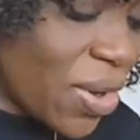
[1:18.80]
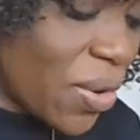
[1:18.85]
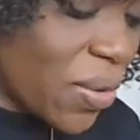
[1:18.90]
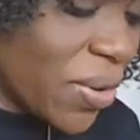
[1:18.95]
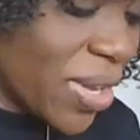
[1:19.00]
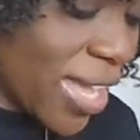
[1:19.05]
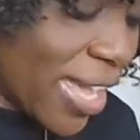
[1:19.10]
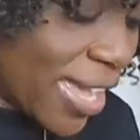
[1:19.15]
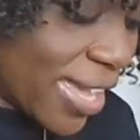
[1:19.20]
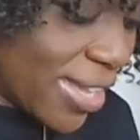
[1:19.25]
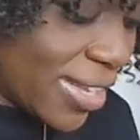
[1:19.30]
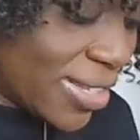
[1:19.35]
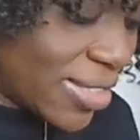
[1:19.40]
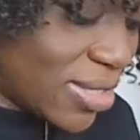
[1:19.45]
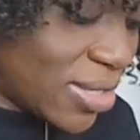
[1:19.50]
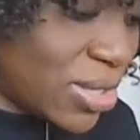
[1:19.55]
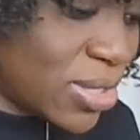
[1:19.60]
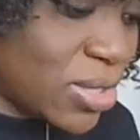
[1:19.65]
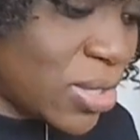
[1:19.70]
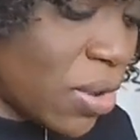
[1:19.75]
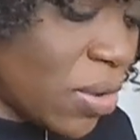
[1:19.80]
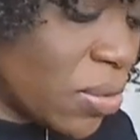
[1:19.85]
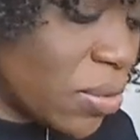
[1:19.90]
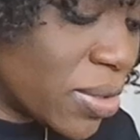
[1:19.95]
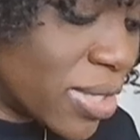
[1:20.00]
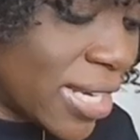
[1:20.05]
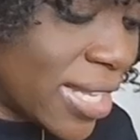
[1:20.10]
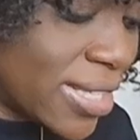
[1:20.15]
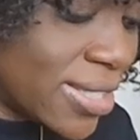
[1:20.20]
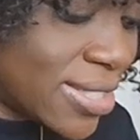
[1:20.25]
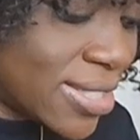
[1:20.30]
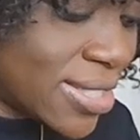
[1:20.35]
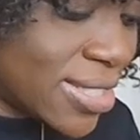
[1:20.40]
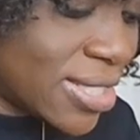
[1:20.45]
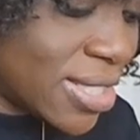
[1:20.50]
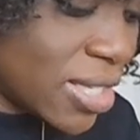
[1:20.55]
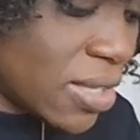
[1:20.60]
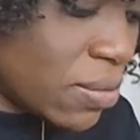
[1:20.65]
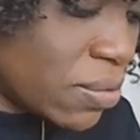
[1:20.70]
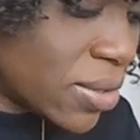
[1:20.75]
Okay, so let's
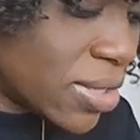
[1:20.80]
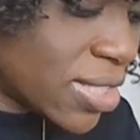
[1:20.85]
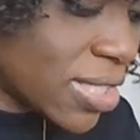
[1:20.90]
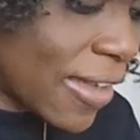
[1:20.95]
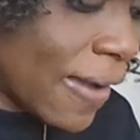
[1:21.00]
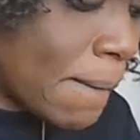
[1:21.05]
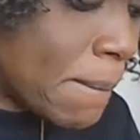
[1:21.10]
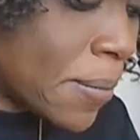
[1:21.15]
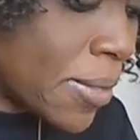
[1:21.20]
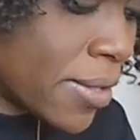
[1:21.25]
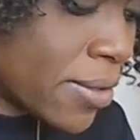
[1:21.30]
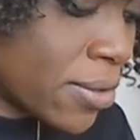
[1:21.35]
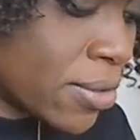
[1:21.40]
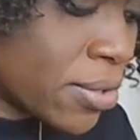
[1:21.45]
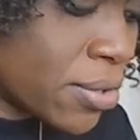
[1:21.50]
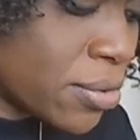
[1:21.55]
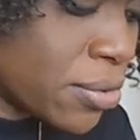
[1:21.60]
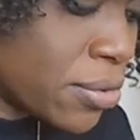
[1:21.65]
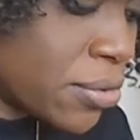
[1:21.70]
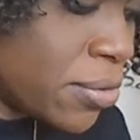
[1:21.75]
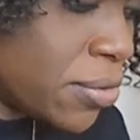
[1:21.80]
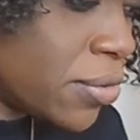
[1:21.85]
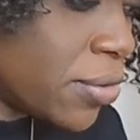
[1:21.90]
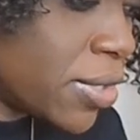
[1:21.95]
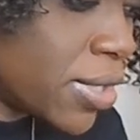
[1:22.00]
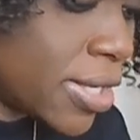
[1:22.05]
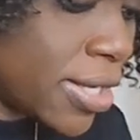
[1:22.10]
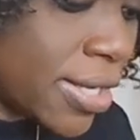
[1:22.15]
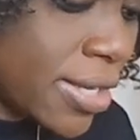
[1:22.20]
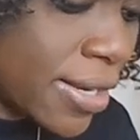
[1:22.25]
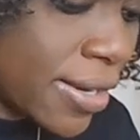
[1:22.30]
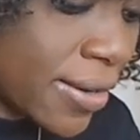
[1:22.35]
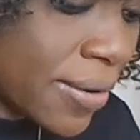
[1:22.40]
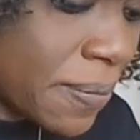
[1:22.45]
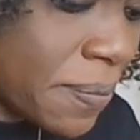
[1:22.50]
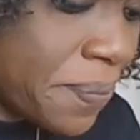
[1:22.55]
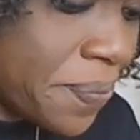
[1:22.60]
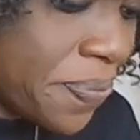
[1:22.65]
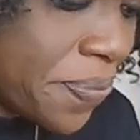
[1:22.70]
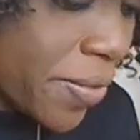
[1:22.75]
see what's coming through
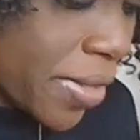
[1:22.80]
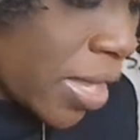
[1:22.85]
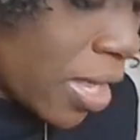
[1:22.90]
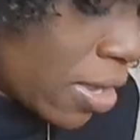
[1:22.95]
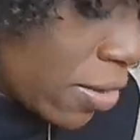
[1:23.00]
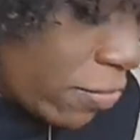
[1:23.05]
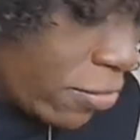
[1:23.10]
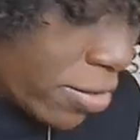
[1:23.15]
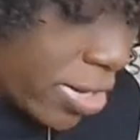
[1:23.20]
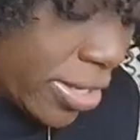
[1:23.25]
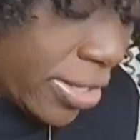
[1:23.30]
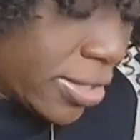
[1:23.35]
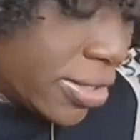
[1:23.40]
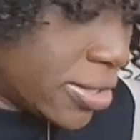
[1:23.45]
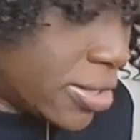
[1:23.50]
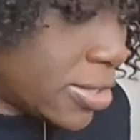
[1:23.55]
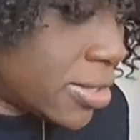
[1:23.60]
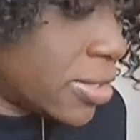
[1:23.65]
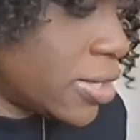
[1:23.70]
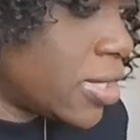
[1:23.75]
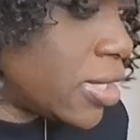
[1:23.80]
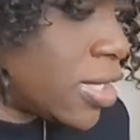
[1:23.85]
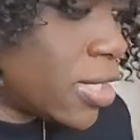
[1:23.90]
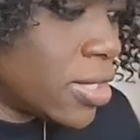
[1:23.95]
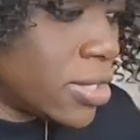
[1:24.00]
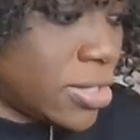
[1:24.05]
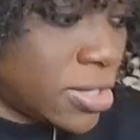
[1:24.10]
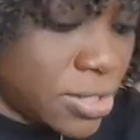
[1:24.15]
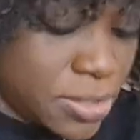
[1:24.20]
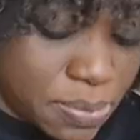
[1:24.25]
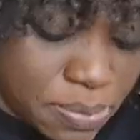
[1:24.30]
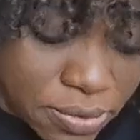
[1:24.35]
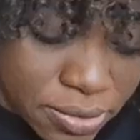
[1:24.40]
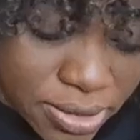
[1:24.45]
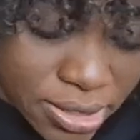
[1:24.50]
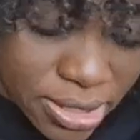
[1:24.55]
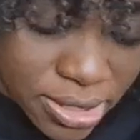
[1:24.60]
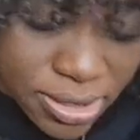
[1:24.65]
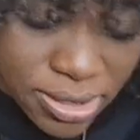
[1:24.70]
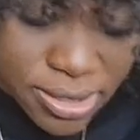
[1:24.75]
here right just
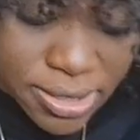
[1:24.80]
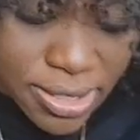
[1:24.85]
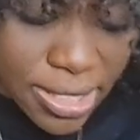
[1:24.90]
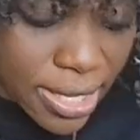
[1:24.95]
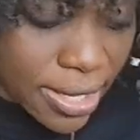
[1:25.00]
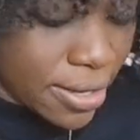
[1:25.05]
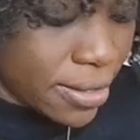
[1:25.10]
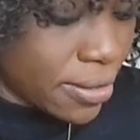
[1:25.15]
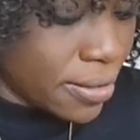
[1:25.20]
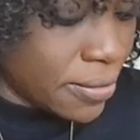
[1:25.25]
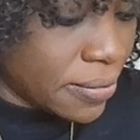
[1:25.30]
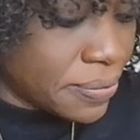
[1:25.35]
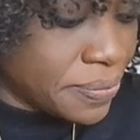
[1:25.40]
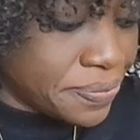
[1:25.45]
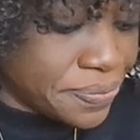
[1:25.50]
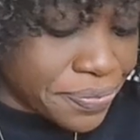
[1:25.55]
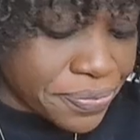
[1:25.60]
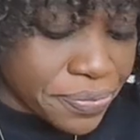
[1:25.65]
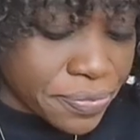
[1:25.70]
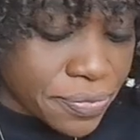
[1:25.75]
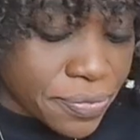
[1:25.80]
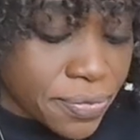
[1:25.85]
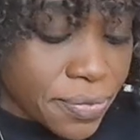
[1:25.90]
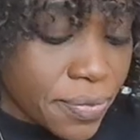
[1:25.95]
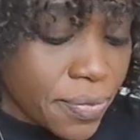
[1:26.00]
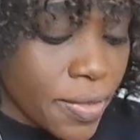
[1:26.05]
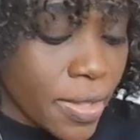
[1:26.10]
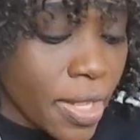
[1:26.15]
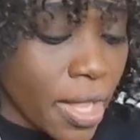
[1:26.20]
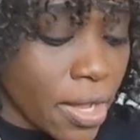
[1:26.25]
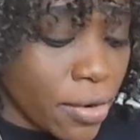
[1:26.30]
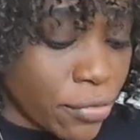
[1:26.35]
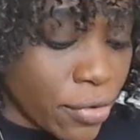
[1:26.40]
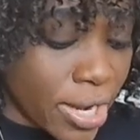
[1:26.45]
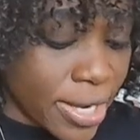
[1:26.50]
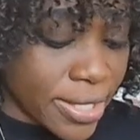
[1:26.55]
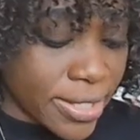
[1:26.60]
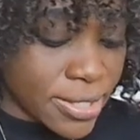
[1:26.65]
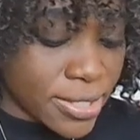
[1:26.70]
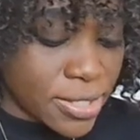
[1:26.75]
put these there
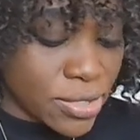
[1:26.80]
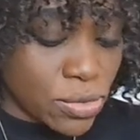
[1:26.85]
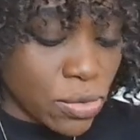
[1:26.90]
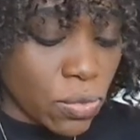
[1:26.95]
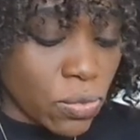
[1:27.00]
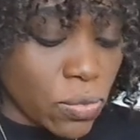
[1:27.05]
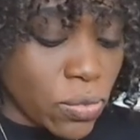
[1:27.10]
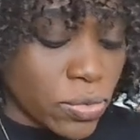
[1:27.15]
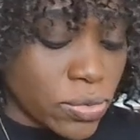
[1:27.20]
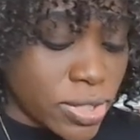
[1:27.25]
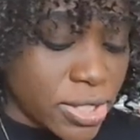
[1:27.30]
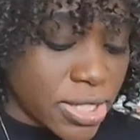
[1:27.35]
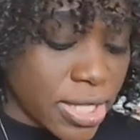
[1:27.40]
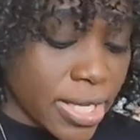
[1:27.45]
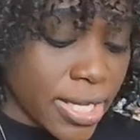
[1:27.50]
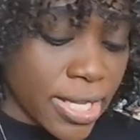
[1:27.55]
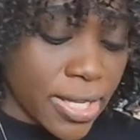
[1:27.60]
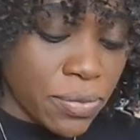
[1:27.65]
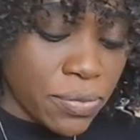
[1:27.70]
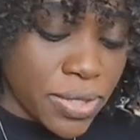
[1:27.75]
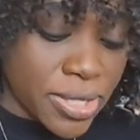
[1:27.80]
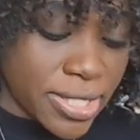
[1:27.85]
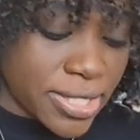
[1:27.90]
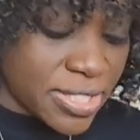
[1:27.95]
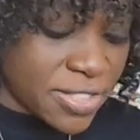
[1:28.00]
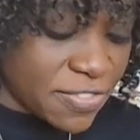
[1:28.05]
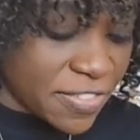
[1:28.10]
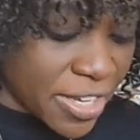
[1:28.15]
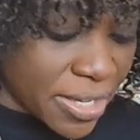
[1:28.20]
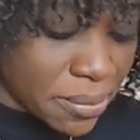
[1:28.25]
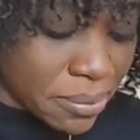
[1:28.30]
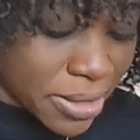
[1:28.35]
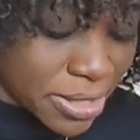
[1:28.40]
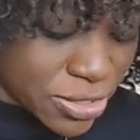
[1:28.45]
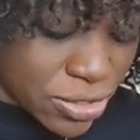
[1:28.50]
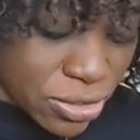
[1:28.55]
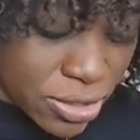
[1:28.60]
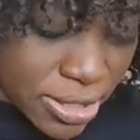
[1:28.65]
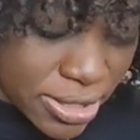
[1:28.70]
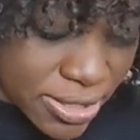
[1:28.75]
Right, so we'll check in with the divine
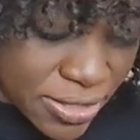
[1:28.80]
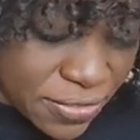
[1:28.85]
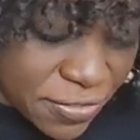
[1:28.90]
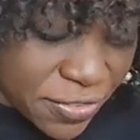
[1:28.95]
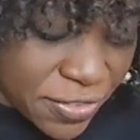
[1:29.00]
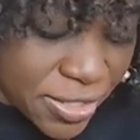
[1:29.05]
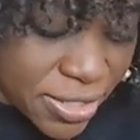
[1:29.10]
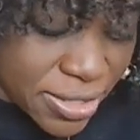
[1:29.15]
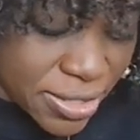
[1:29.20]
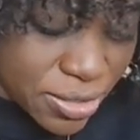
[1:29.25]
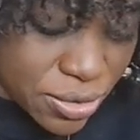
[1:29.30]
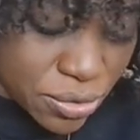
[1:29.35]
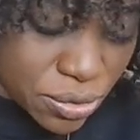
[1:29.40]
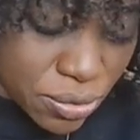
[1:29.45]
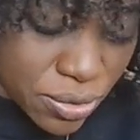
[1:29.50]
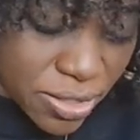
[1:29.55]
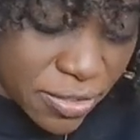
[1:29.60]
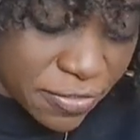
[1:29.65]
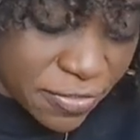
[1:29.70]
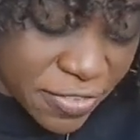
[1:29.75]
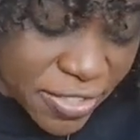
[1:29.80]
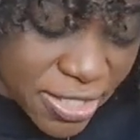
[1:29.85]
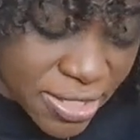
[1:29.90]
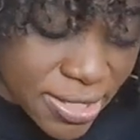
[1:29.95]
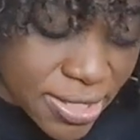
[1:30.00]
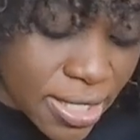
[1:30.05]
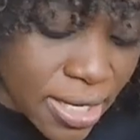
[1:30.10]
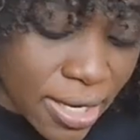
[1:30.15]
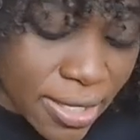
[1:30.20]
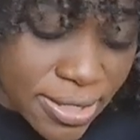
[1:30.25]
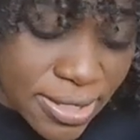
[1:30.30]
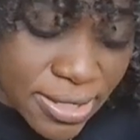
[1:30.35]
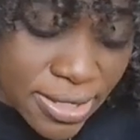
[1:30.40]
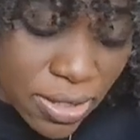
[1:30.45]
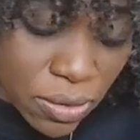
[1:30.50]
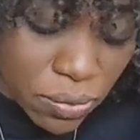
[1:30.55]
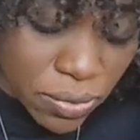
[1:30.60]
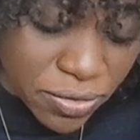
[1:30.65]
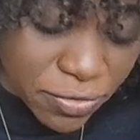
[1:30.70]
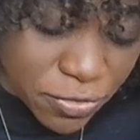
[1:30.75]
masculines first so the first card
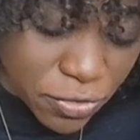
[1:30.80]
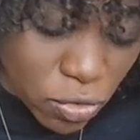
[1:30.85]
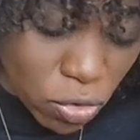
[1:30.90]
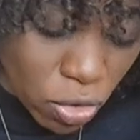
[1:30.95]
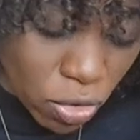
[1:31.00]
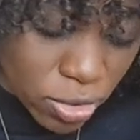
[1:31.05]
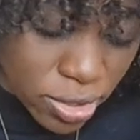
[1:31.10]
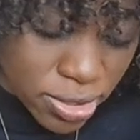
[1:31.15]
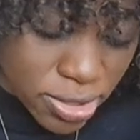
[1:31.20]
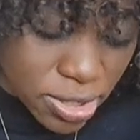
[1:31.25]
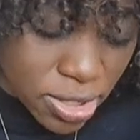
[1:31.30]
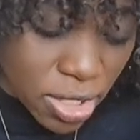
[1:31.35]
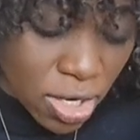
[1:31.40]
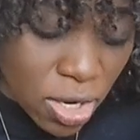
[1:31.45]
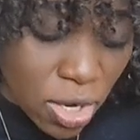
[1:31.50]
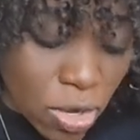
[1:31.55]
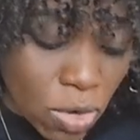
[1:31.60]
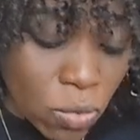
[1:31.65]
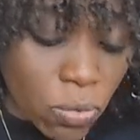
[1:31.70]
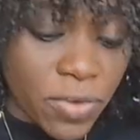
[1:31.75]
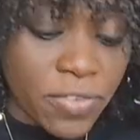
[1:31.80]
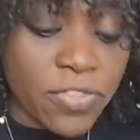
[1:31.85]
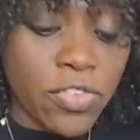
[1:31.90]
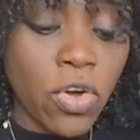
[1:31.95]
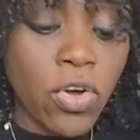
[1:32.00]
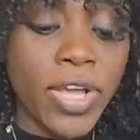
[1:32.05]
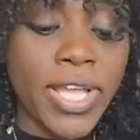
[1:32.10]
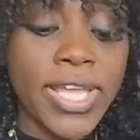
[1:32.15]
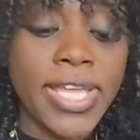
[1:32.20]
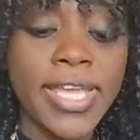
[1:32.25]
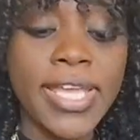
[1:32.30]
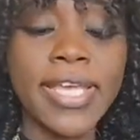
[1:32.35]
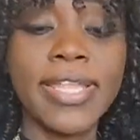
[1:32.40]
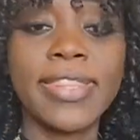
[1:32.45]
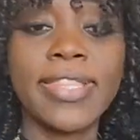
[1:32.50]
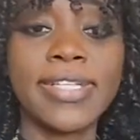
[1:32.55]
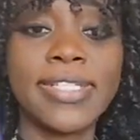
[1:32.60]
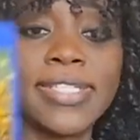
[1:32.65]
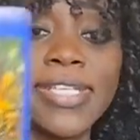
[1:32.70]
that we've got we've got here the